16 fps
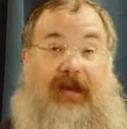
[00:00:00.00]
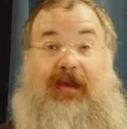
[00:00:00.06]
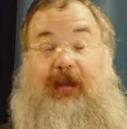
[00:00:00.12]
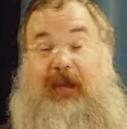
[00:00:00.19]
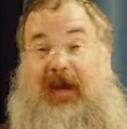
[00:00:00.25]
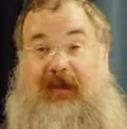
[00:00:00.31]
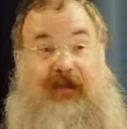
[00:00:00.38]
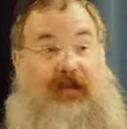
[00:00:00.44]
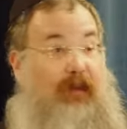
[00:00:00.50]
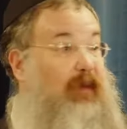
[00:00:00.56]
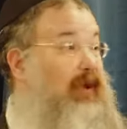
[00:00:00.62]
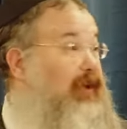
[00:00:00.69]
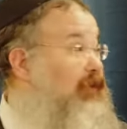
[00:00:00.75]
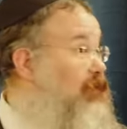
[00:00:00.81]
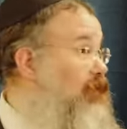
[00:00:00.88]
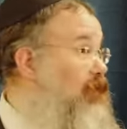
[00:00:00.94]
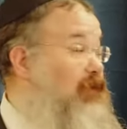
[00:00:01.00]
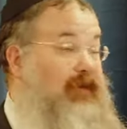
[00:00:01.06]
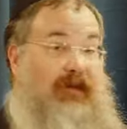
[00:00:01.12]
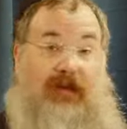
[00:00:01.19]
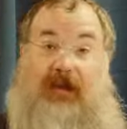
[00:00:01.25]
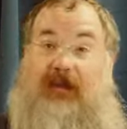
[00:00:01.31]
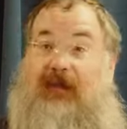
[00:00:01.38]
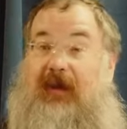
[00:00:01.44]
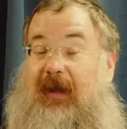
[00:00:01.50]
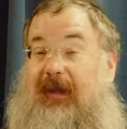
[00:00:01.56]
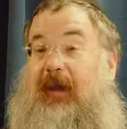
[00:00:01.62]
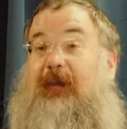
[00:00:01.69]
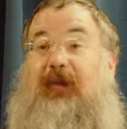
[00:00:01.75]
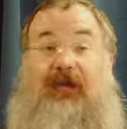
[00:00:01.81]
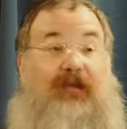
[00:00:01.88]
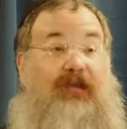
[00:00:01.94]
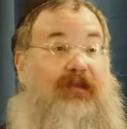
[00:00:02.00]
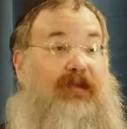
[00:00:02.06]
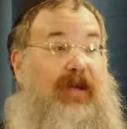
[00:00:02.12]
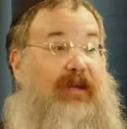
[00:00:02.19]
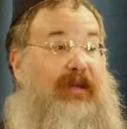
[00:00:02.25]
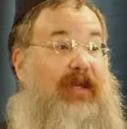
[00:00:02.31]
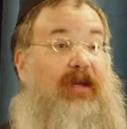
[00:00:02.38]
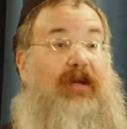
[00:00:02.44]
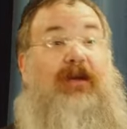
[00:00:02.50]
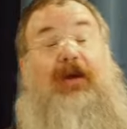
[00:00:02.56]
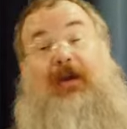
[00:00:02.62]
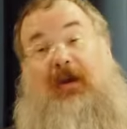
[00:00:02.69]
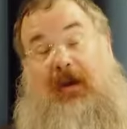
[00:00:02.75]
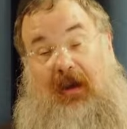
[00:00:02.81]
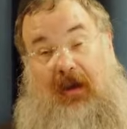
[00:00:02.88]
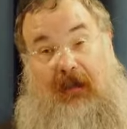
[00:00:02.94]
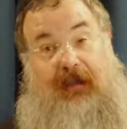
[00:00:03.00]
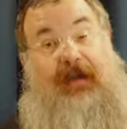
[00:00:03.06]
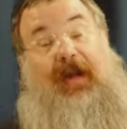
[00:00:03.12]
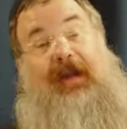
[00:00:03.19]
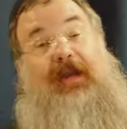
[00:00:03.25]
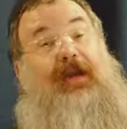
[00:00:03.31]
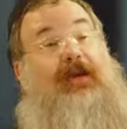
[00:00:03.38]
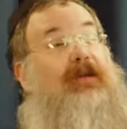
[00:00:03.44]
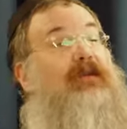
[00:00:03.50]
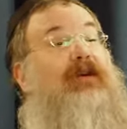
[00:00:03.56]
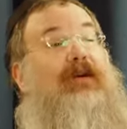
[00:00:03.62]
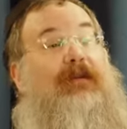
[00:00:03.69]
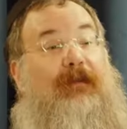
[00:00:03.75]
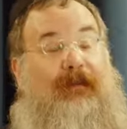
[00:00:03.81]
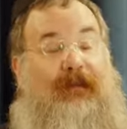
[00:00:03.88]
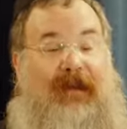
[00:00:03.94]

They passed away. So you're looking around, that person's not there. Oh, they're not here. No.